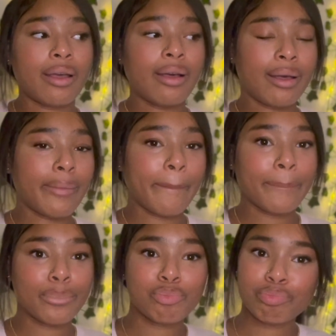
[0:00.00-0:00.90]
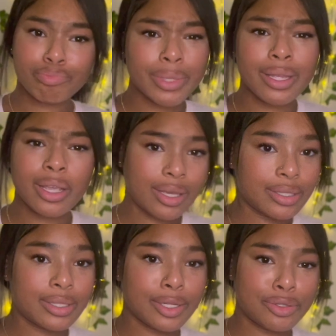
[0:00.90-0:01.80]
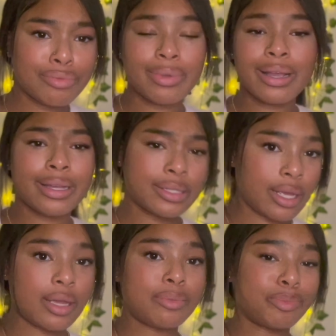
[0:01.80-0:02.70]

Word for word: Um, and yeah, stay tuned, like I said.